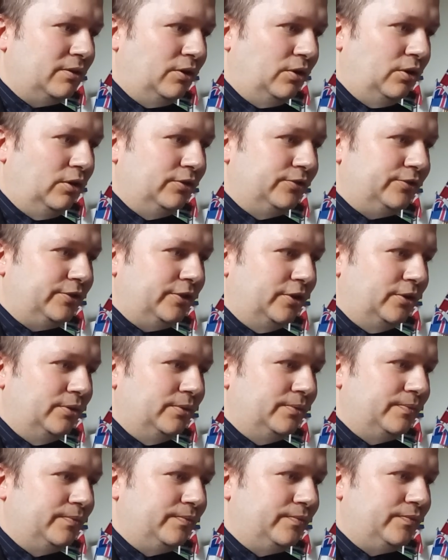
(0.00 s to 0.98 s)

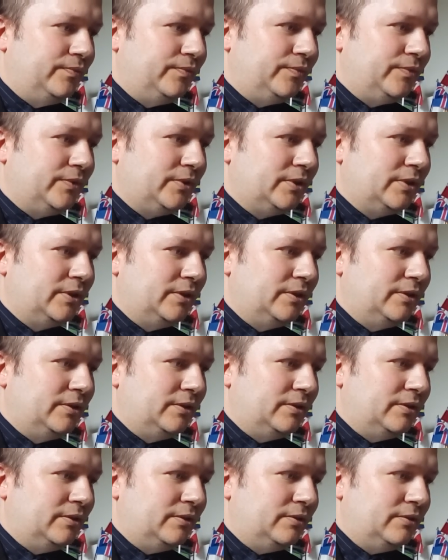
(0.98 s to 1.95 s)
Also,
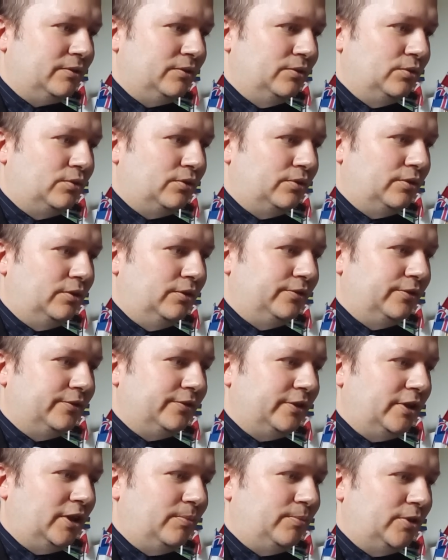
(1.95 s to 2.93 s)
you could also
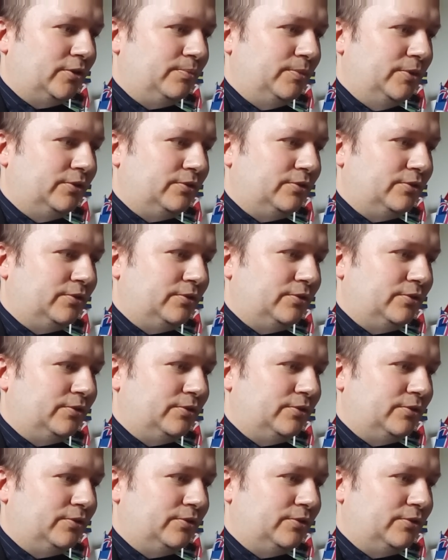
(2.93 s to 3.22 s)
say about